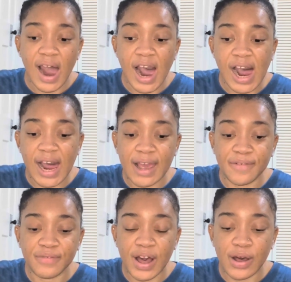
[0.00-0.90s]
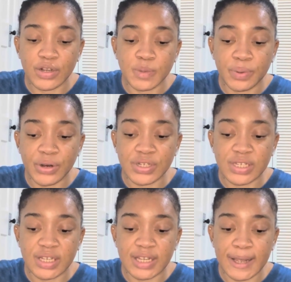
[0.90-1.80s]
I found
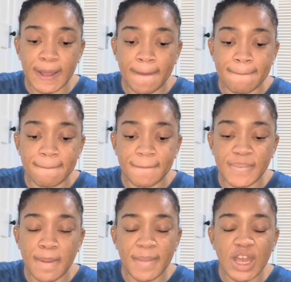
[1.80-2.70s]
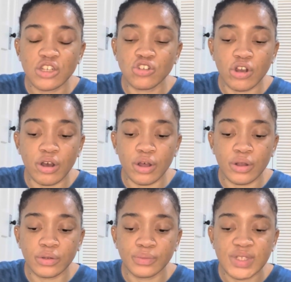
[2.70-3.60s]
personally the main
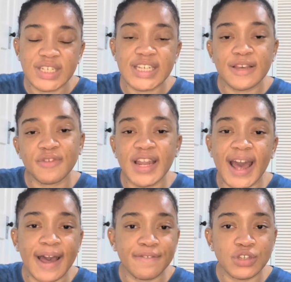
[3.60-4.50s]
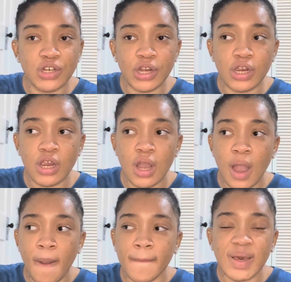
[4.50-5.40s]
struggle, even after
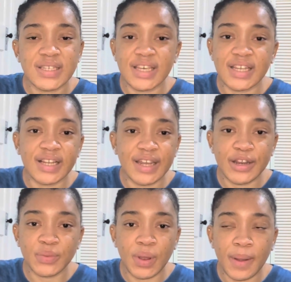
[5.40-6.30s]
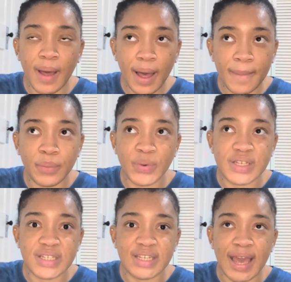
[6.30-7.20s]
my skin cleared up,
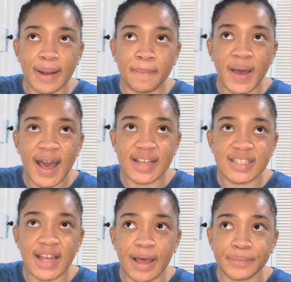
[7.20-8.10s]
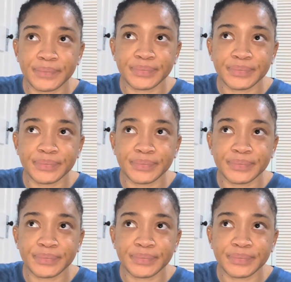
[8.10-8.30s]
was getting past that